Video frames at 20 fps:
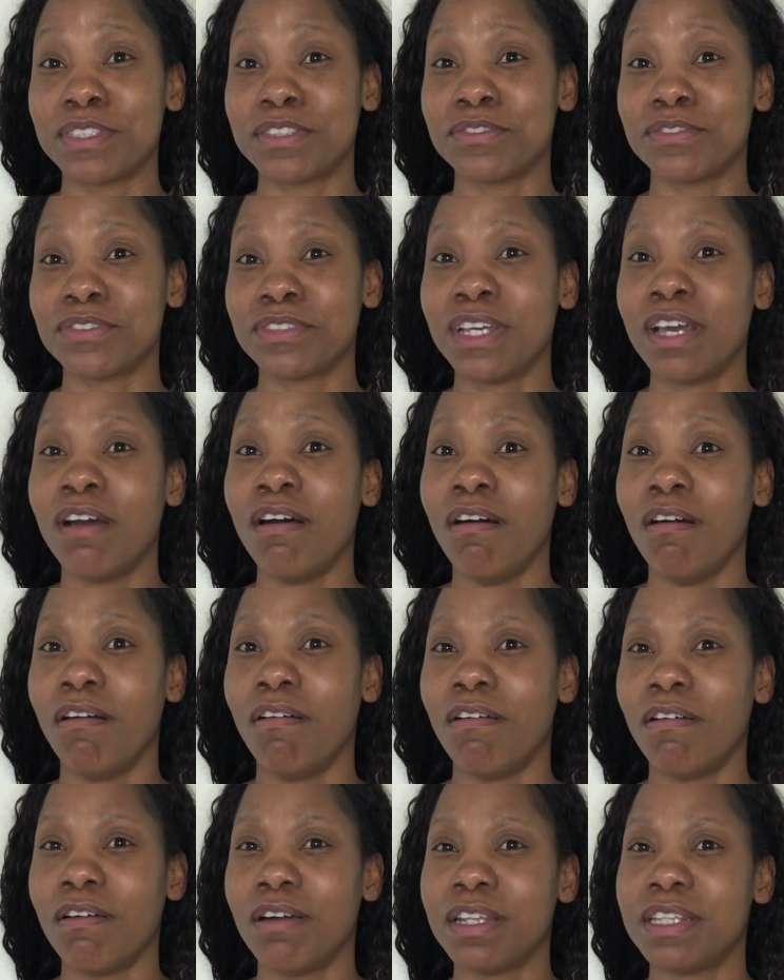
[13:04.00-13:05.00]
to,
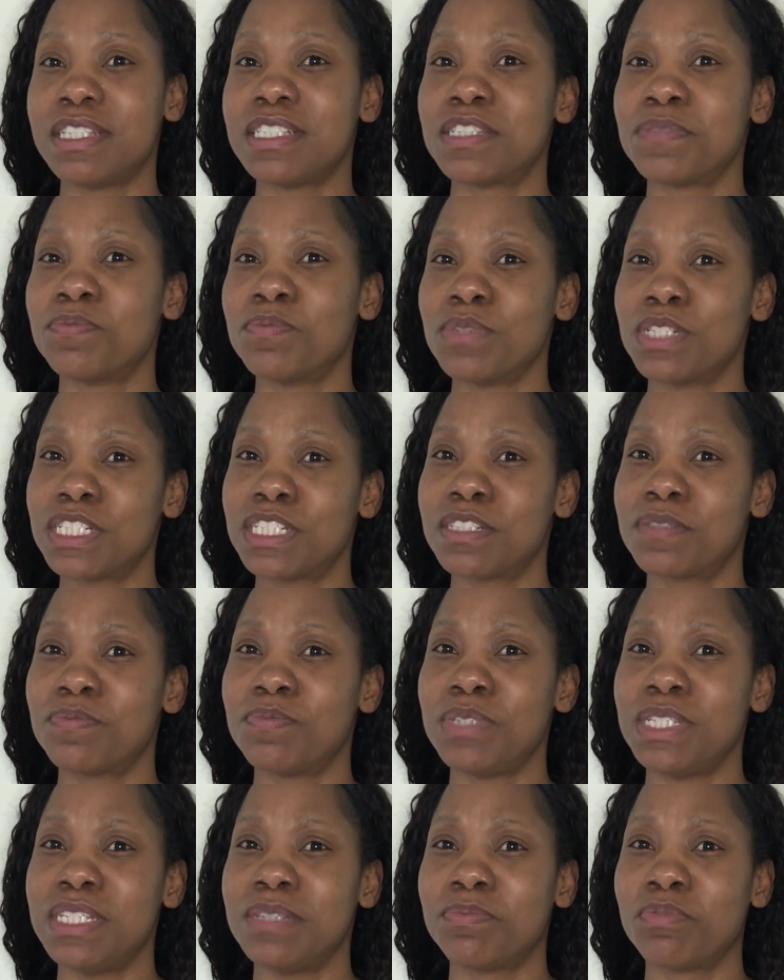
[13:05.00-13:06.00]
or this must
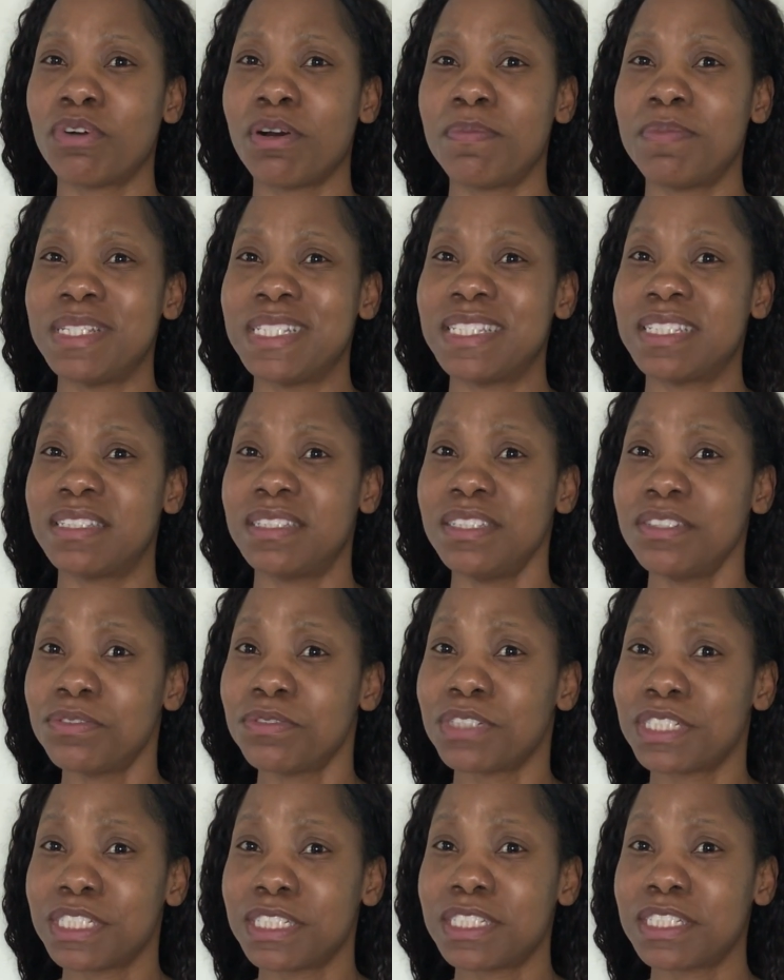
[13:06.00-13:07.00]
be probably
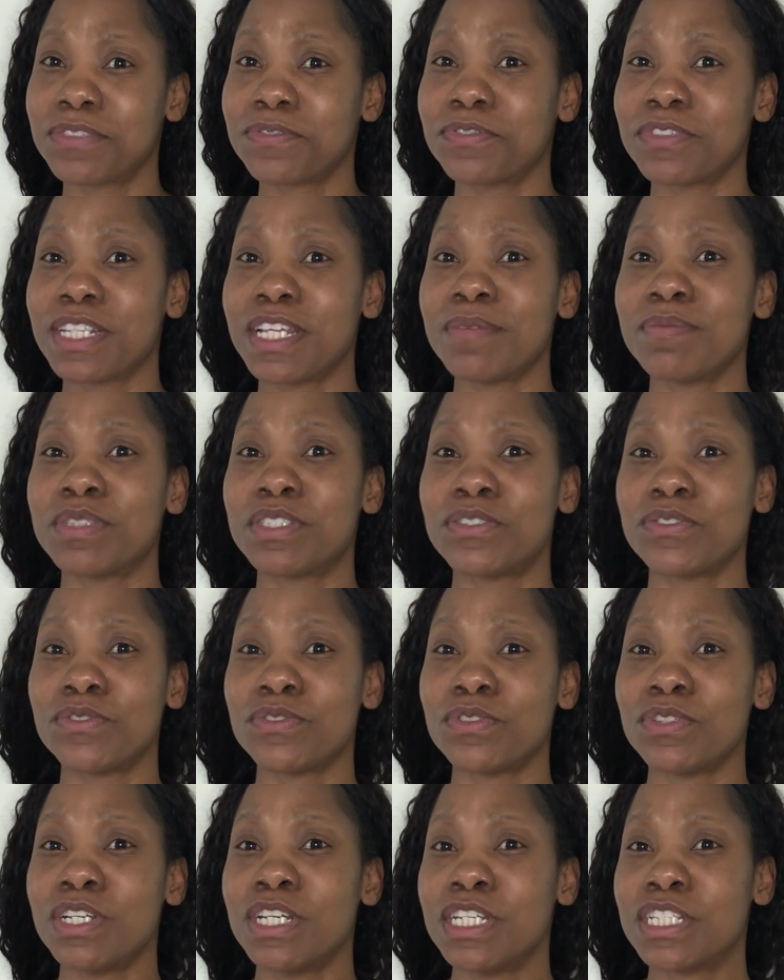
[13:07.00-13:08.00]
serious for them to
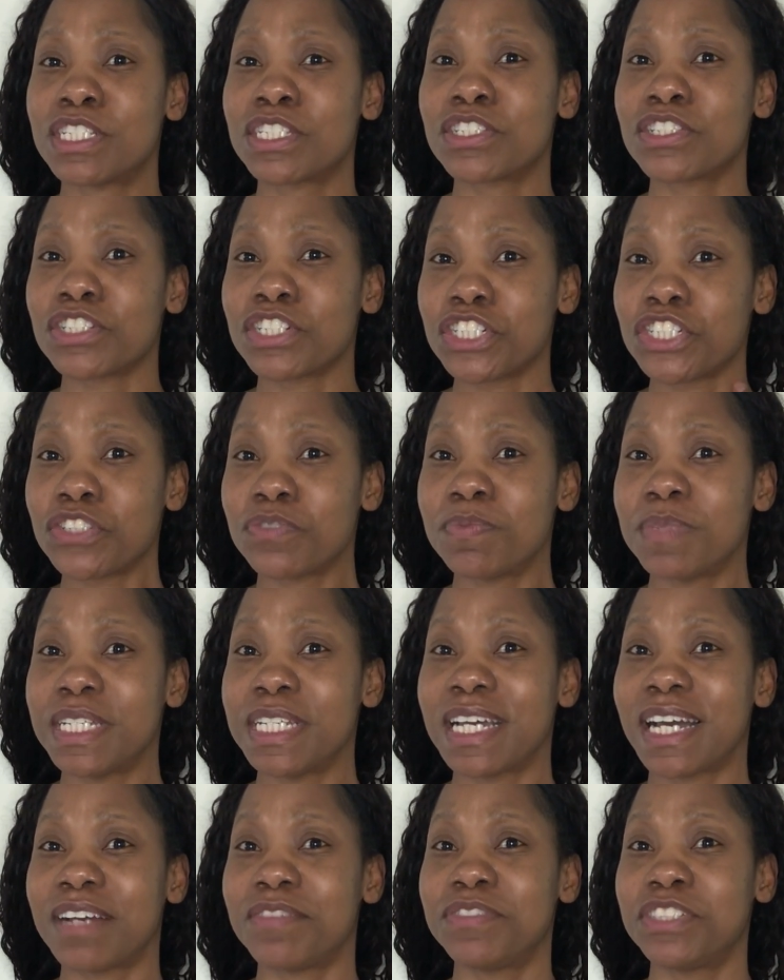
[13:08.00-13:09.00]
search
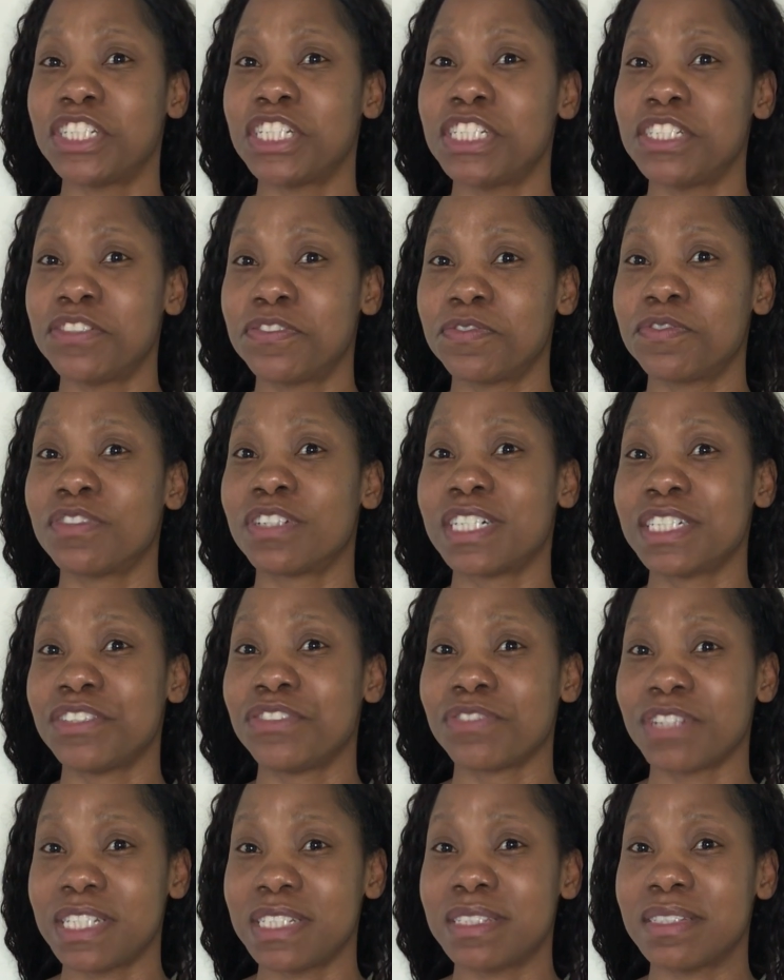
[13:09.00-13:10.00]
me. I've changed 4
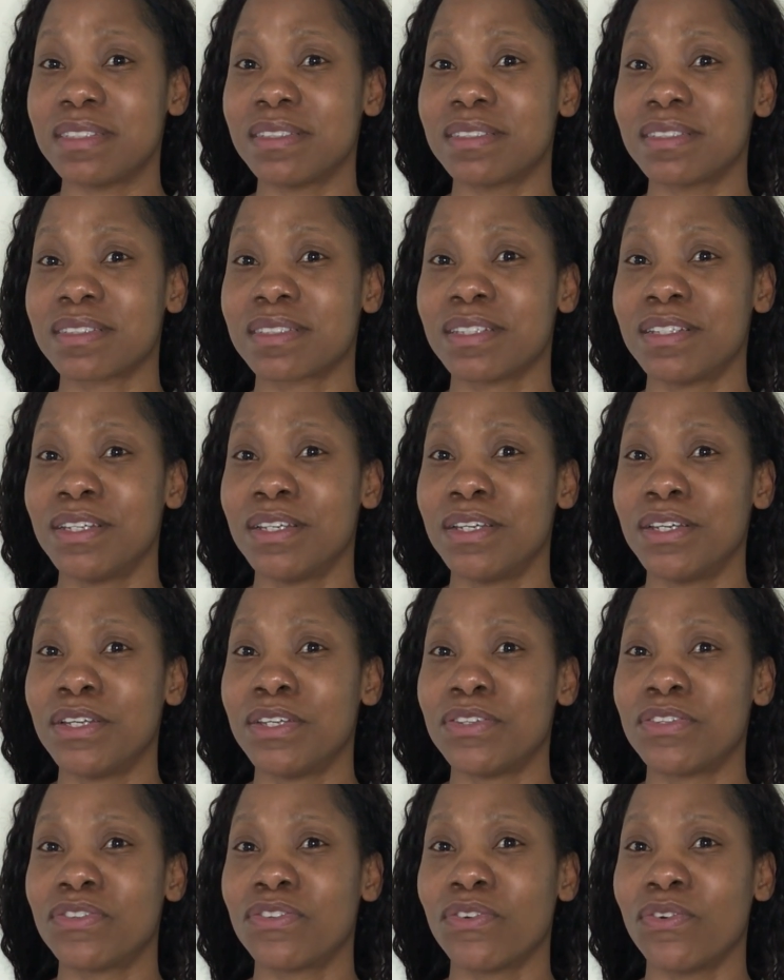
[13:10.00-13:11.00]
addresses.
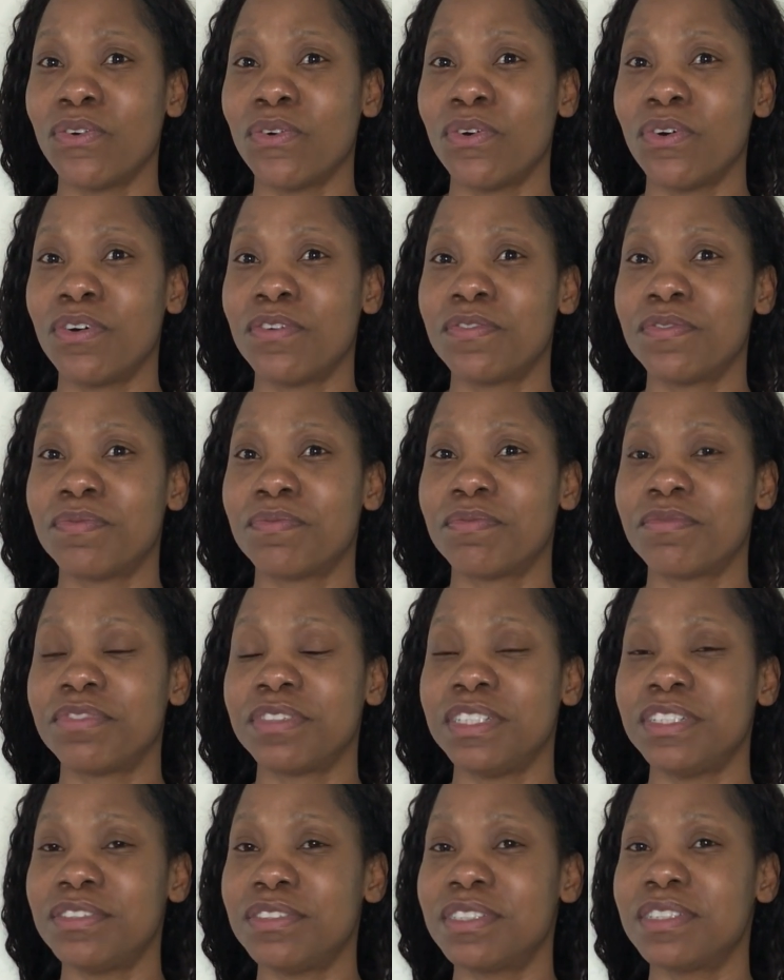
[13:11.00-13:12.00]
So for
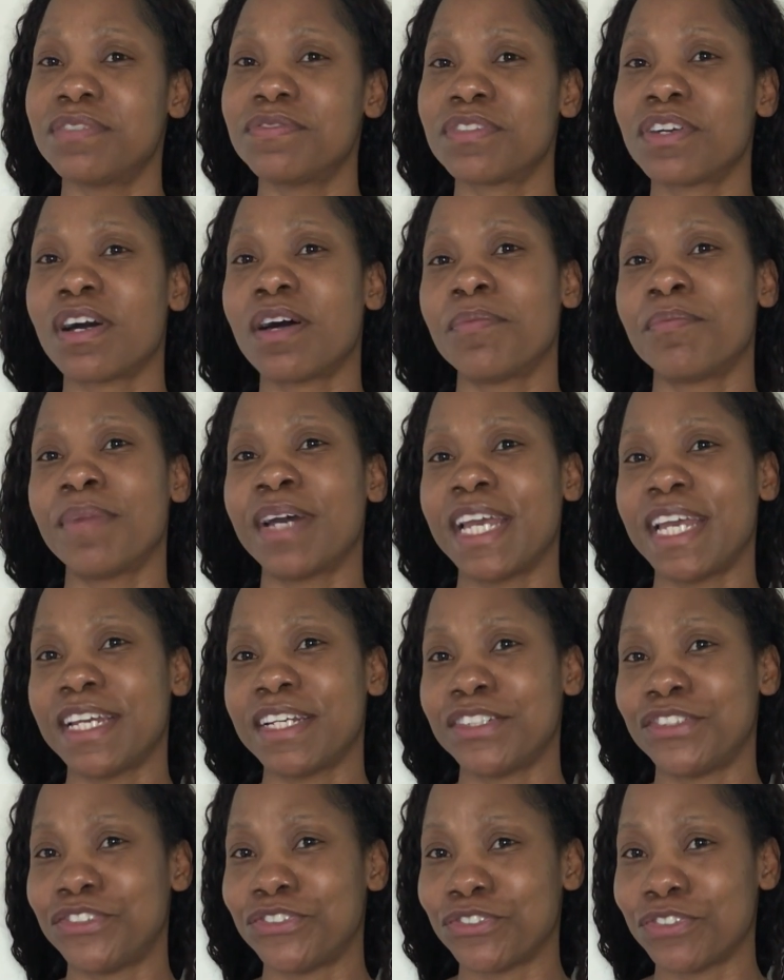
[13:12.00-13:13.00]
you to have got my
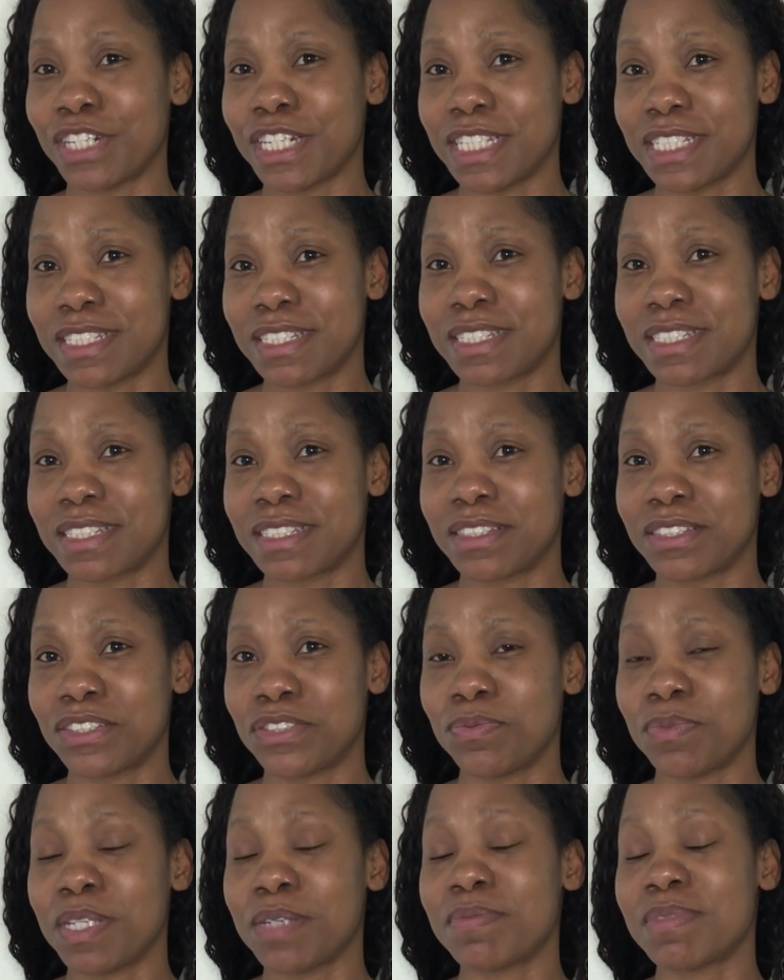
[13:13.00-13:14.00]
address
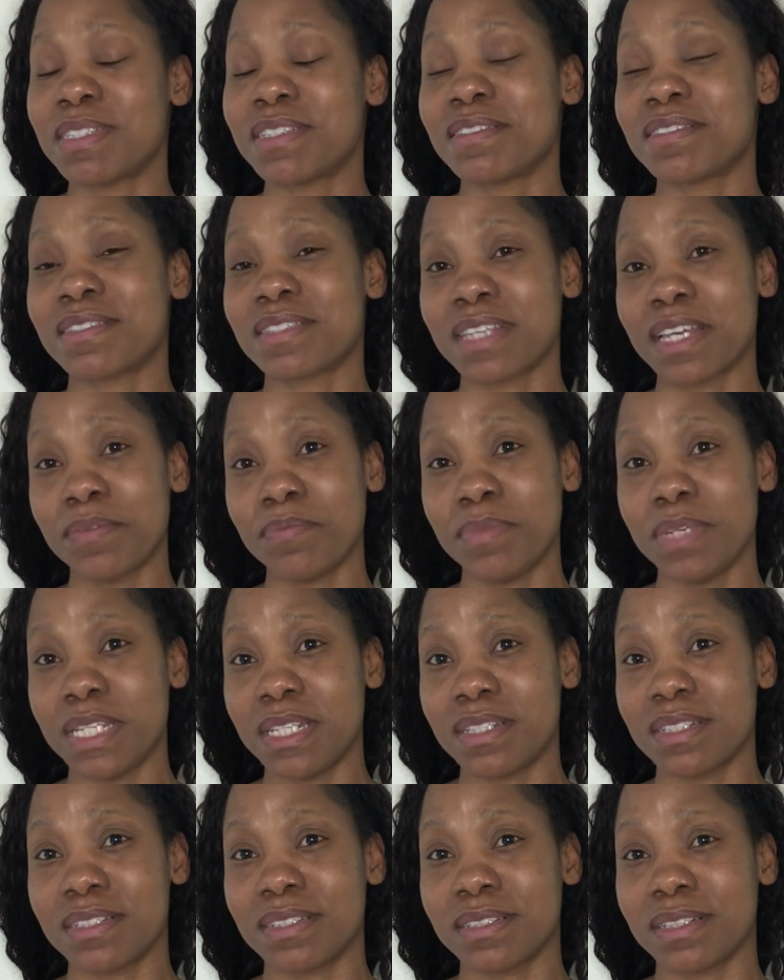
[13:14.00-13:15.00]
to be able to send me
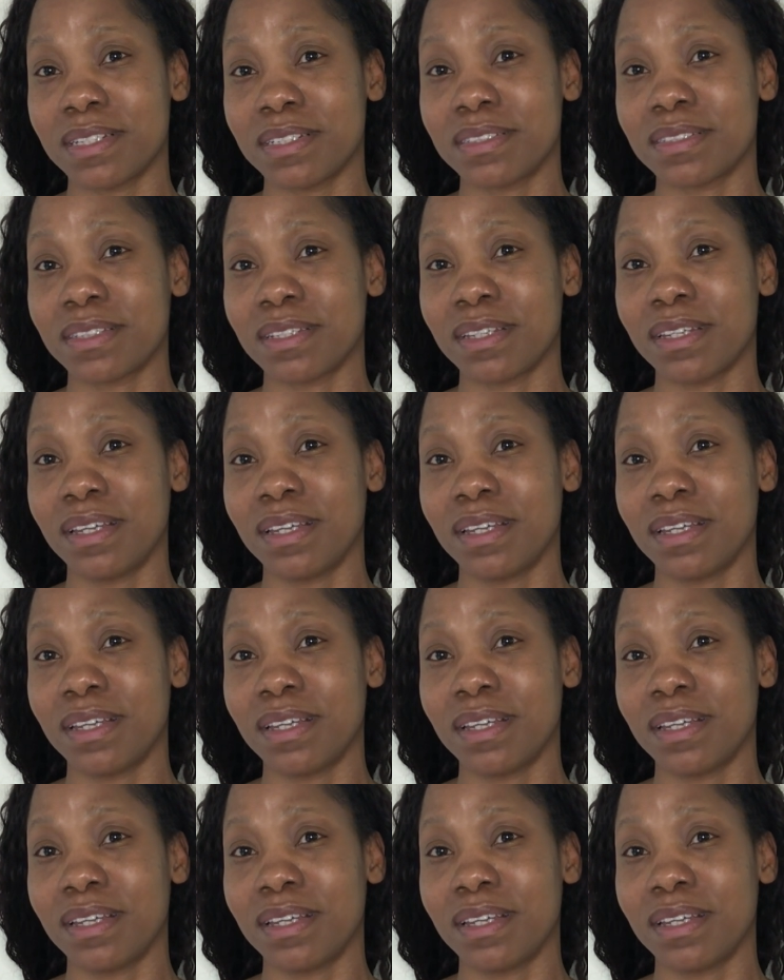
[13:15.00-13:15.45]
this letter